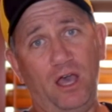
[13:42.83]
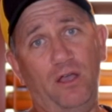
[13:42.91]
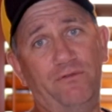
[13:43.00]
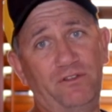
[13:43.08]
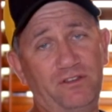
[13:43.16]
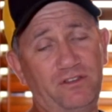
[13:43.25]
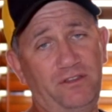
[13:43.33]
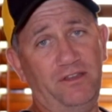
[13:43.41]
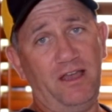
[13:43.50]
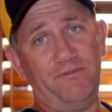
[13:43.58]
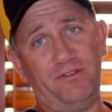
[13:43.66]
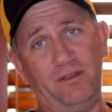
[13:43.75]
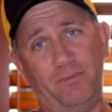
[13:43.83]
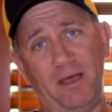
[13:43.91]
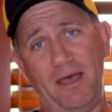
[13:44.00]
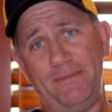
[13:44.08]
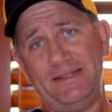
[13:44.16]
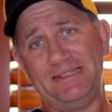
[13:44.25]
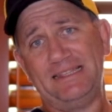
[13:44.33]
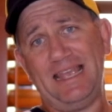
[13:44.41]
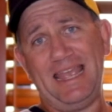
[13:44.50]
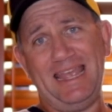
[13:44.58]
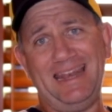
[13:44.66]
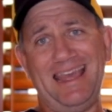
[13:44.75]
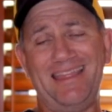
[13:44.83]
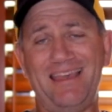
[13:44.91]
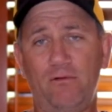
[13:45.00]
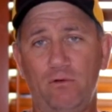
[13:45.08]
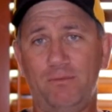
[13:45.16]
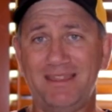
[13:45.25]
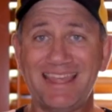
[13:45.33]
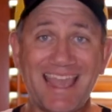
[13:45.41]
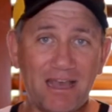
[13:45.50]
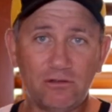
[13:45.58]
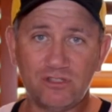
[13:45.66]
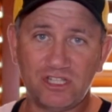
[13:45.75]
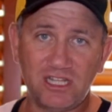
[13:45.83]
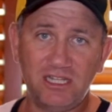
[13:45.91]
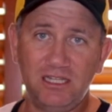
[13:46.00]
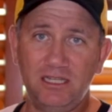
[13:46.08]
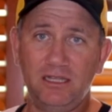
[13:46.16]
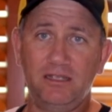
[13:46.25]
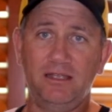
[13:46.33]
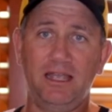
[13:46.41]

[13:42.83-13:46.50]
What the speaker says: over into their other departments, and that will be the LG,